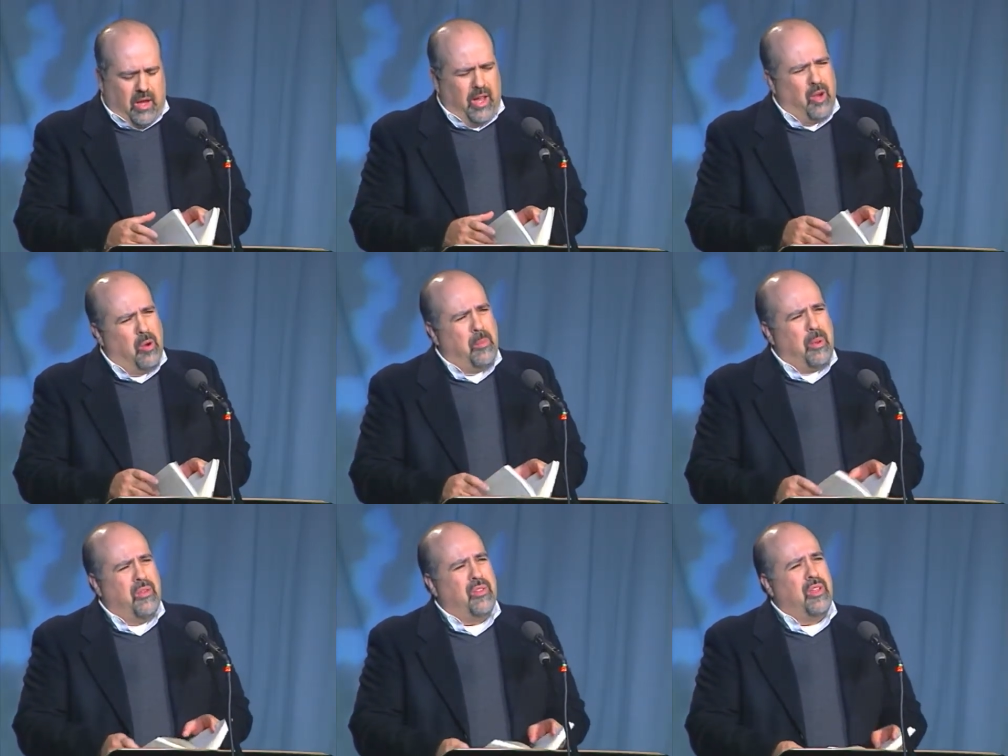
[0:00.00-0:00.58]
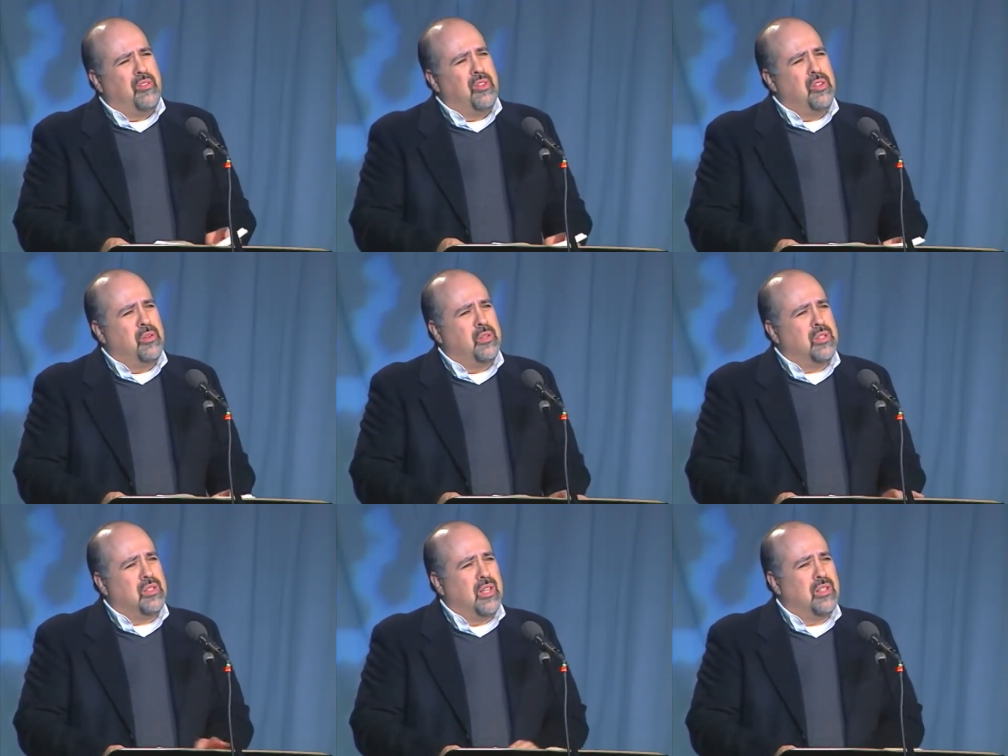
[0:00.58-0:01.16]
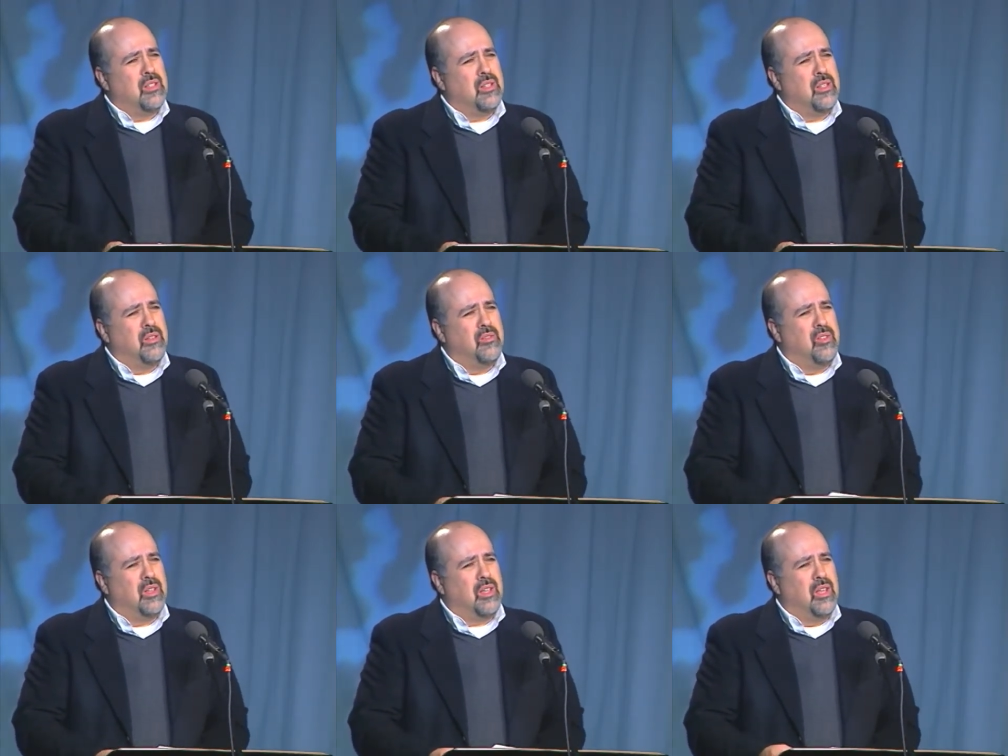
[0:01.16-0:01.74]
I hope I've given you a sense
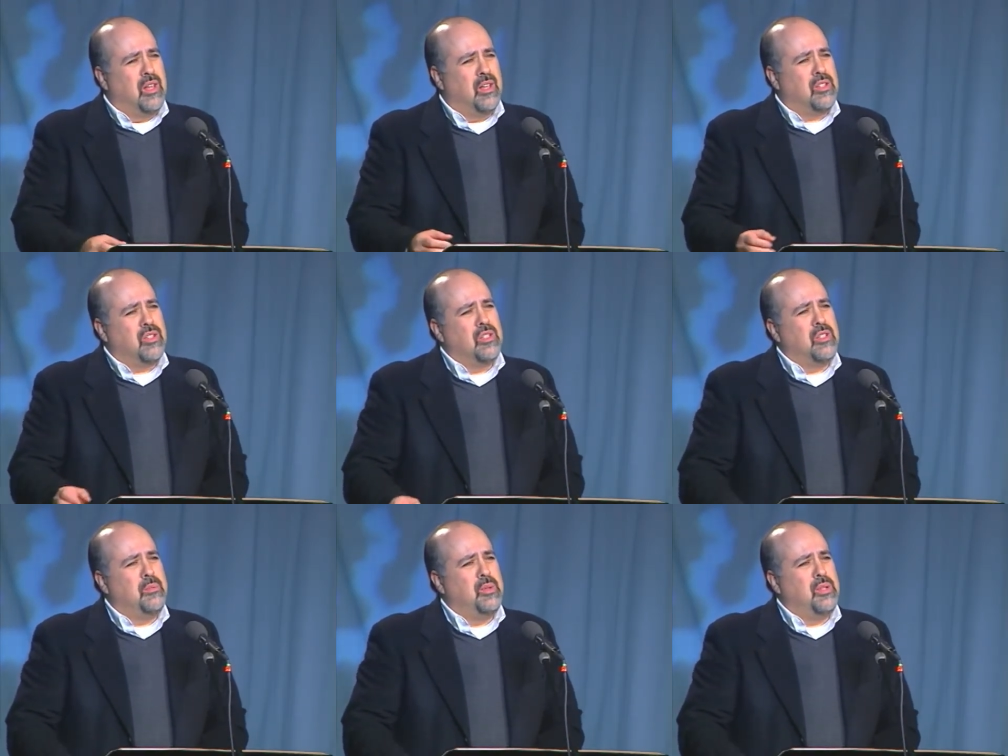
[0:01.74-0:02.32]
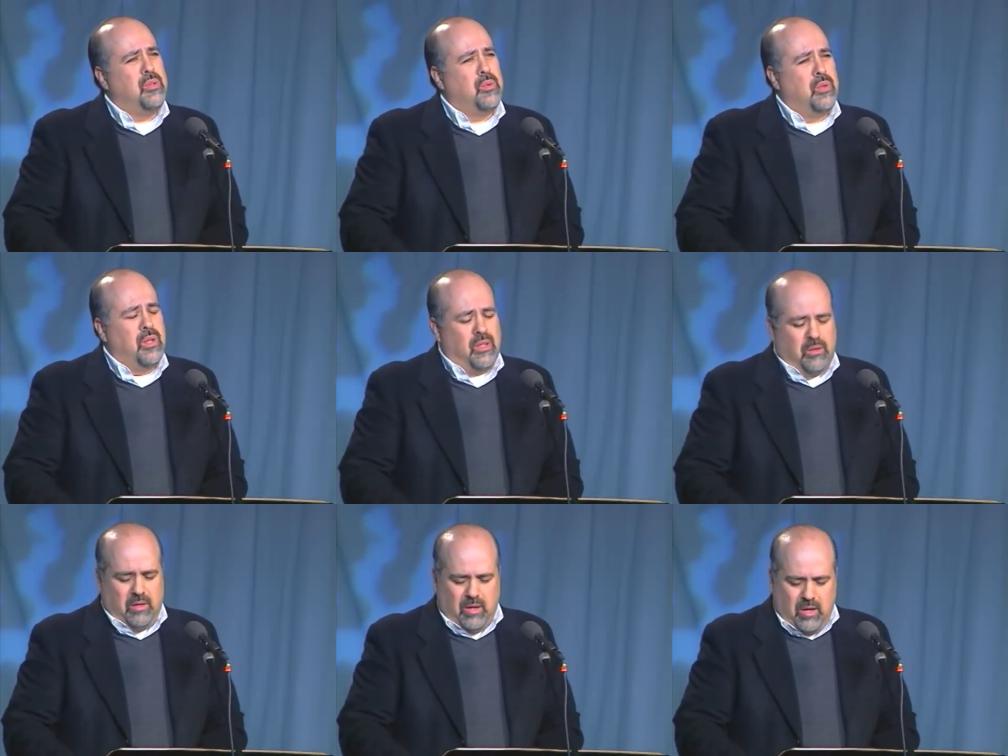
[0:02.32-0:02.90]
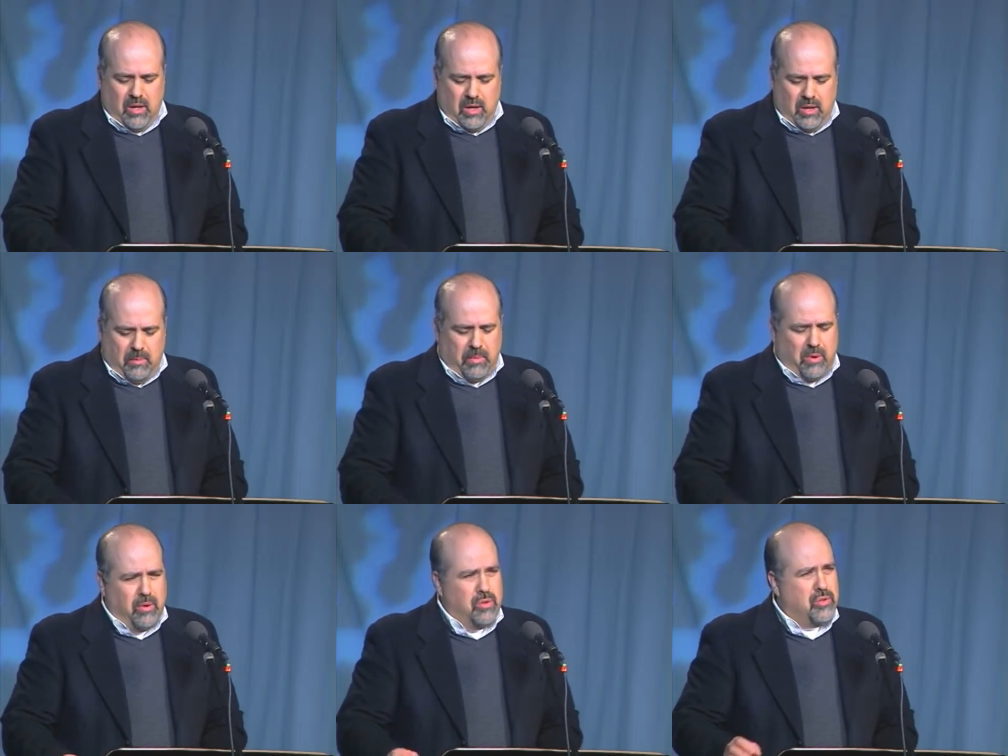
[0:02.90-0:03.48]
of the connections between
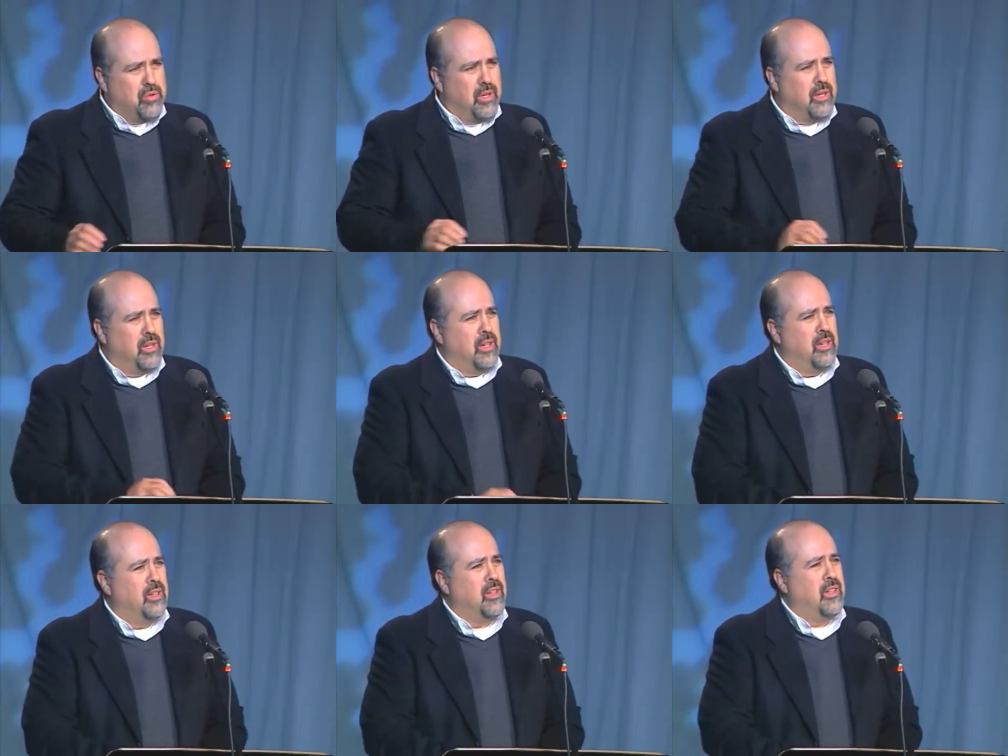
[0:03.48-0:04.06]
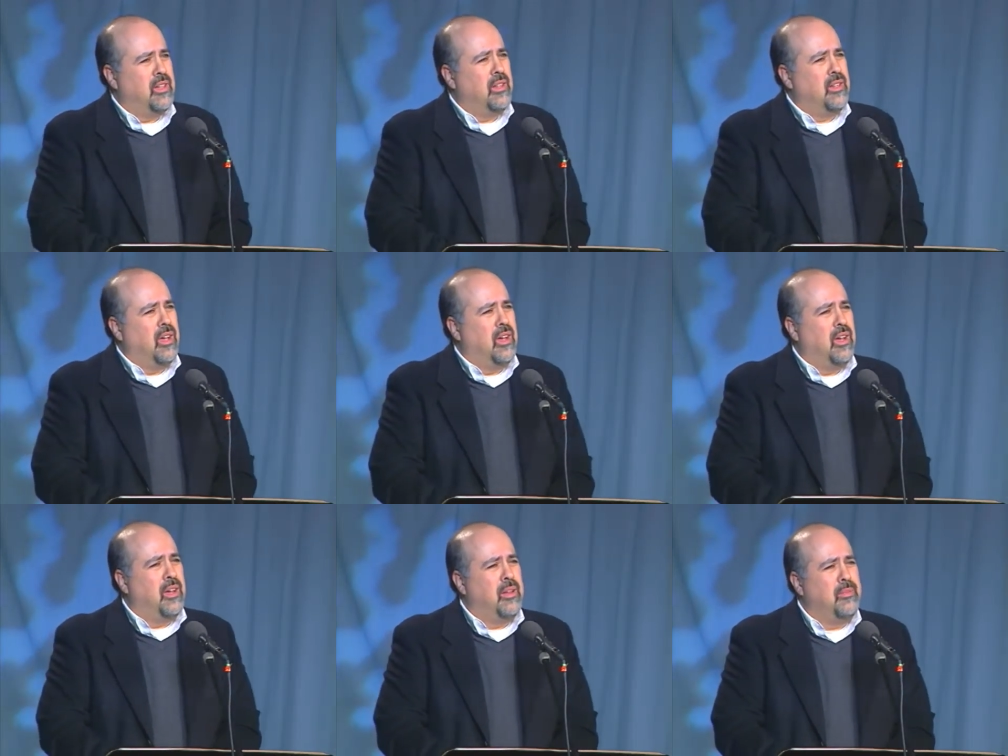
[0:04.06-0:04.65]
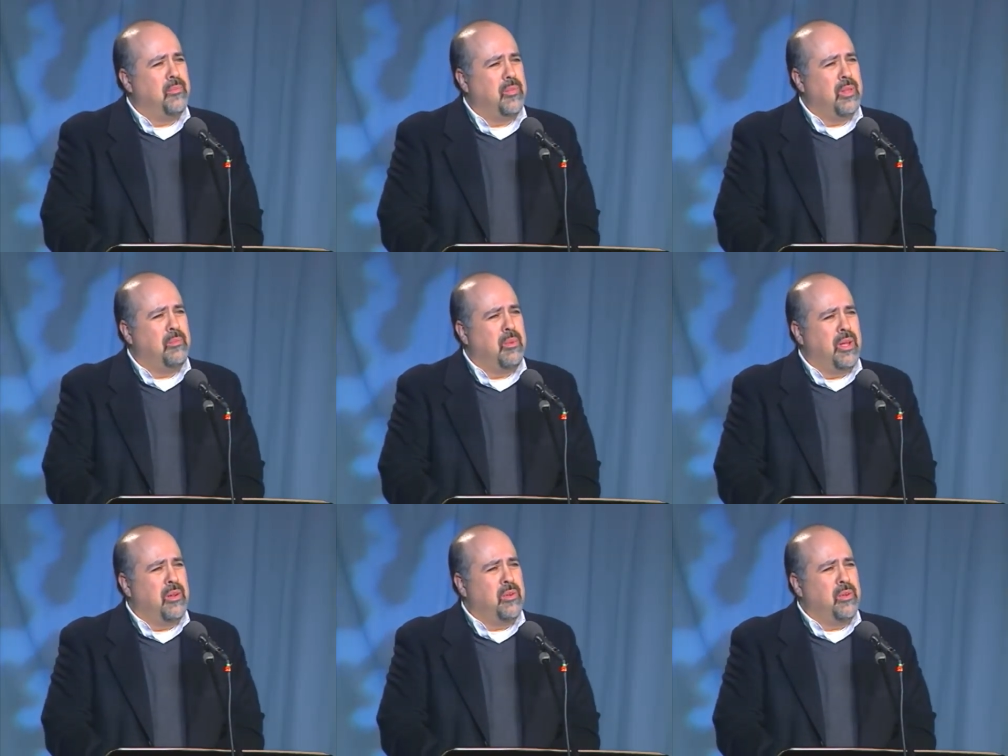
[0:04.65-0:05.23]
poetry and healing um,
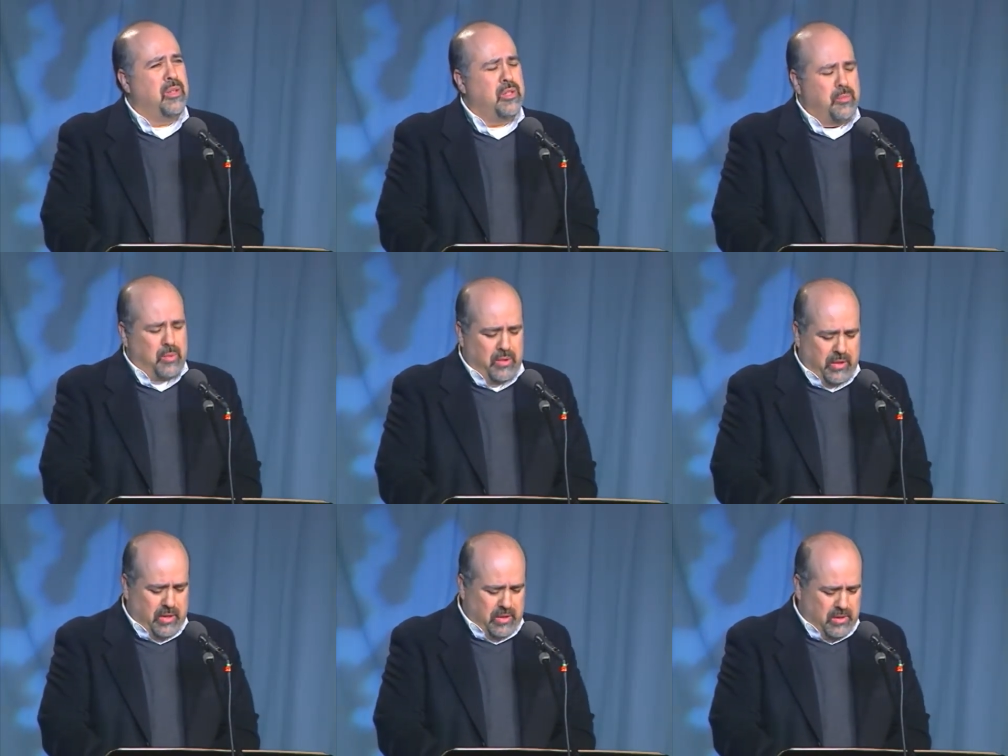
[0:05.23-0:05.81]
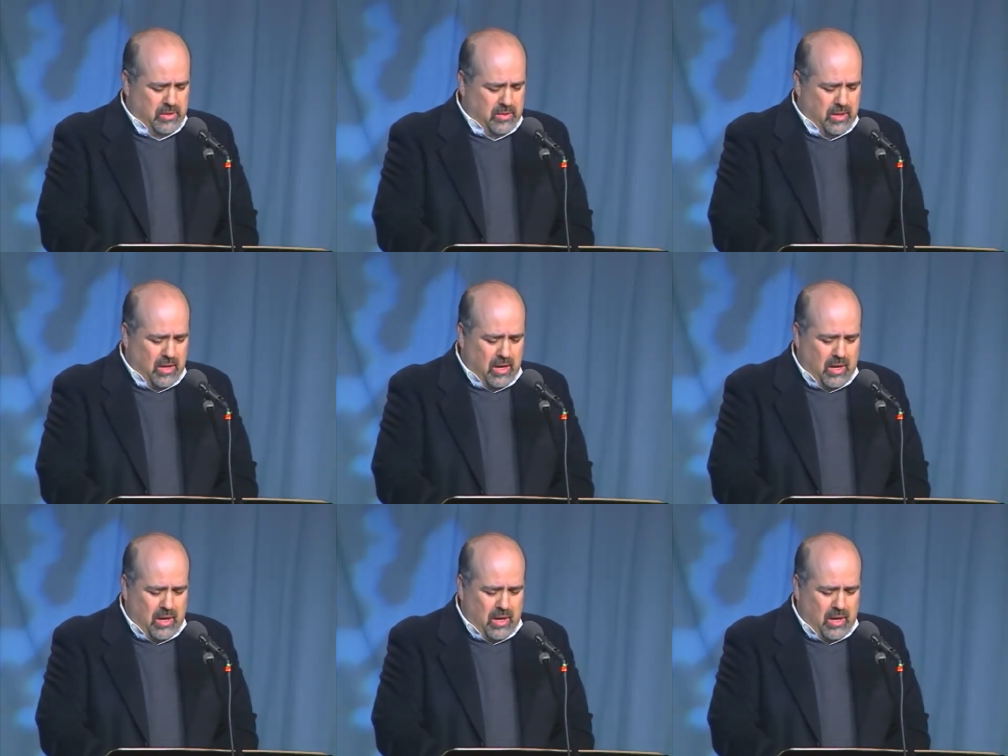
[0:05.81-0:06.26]
in my own experience,